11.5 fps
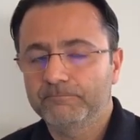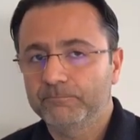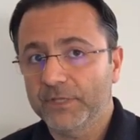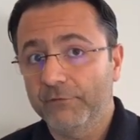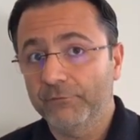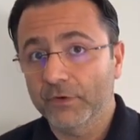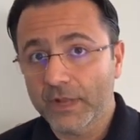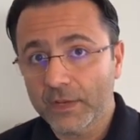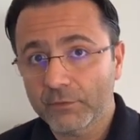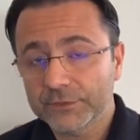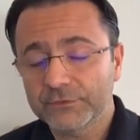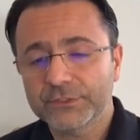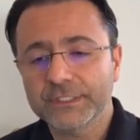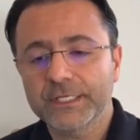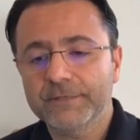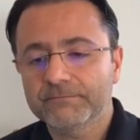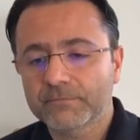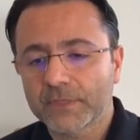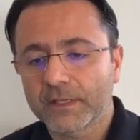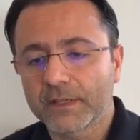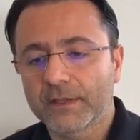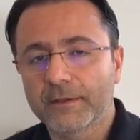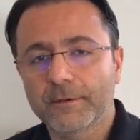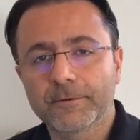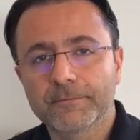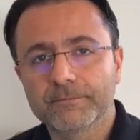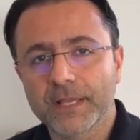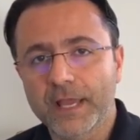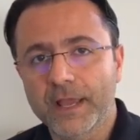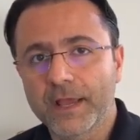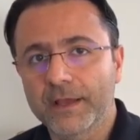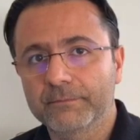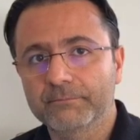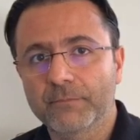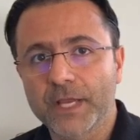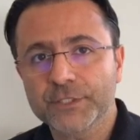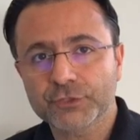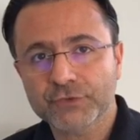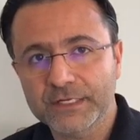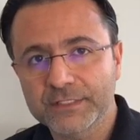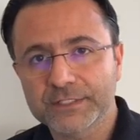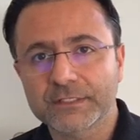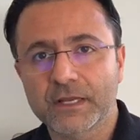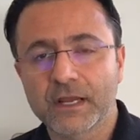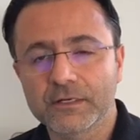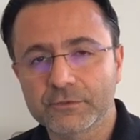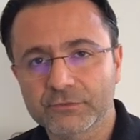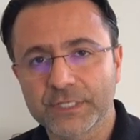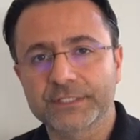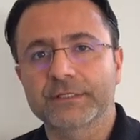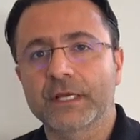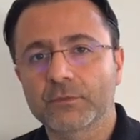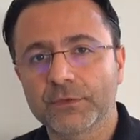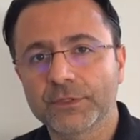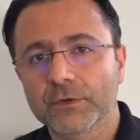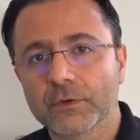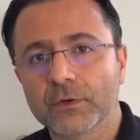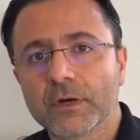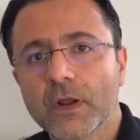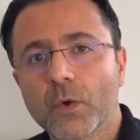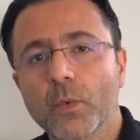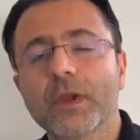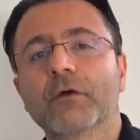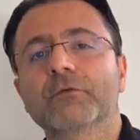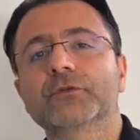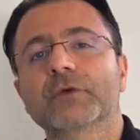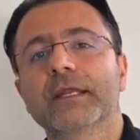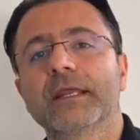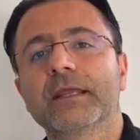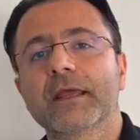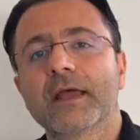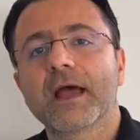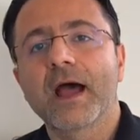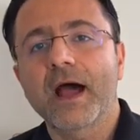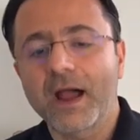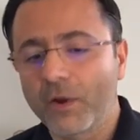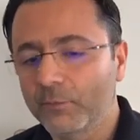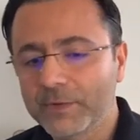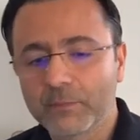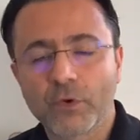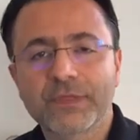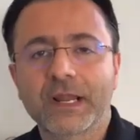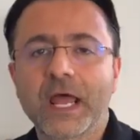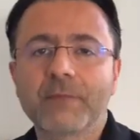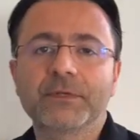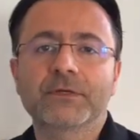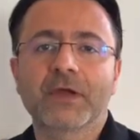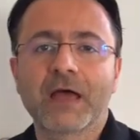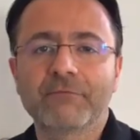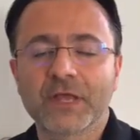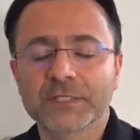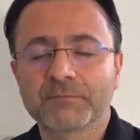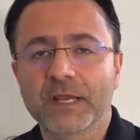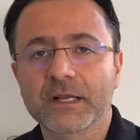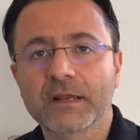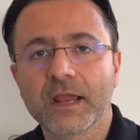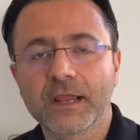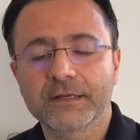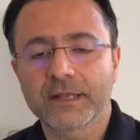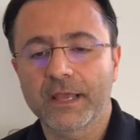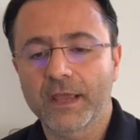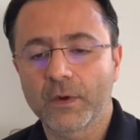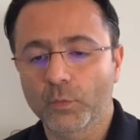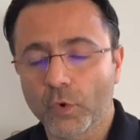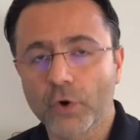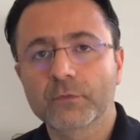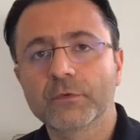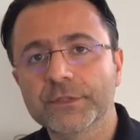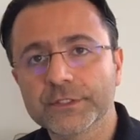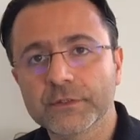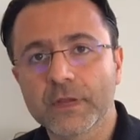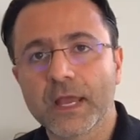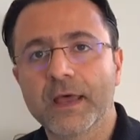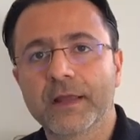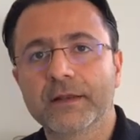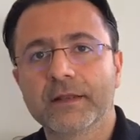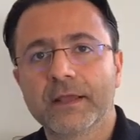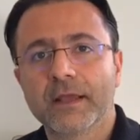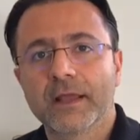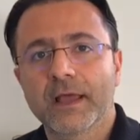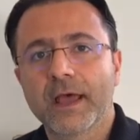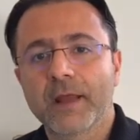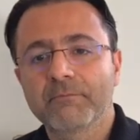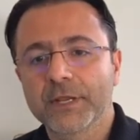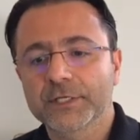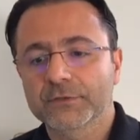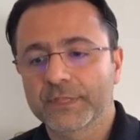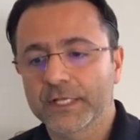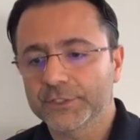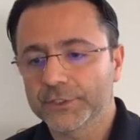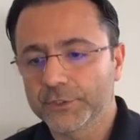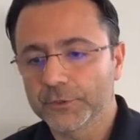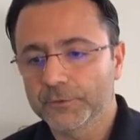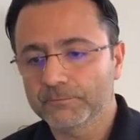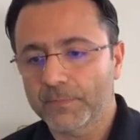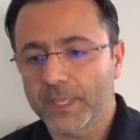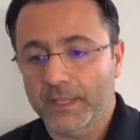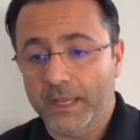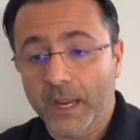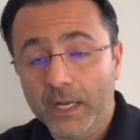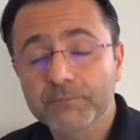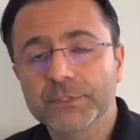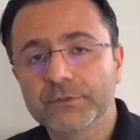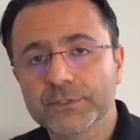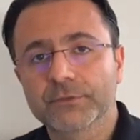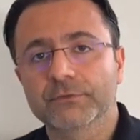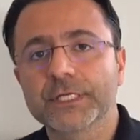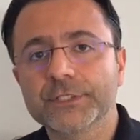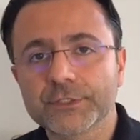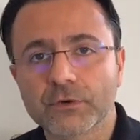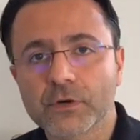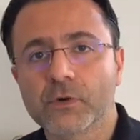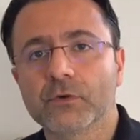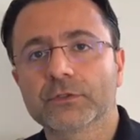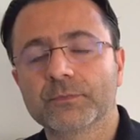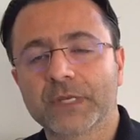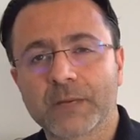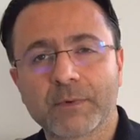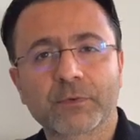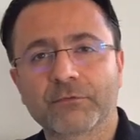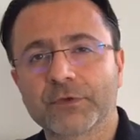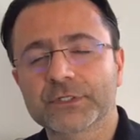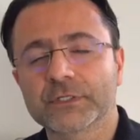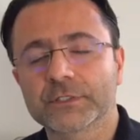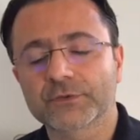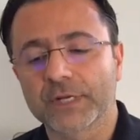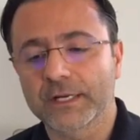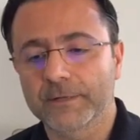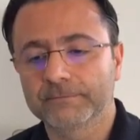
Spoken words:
If you like what you see and my trading style resonate with your way of trading, I will be more than happy to have you as my client and work with you and make sure that help you to reach your goal to become a professional trader.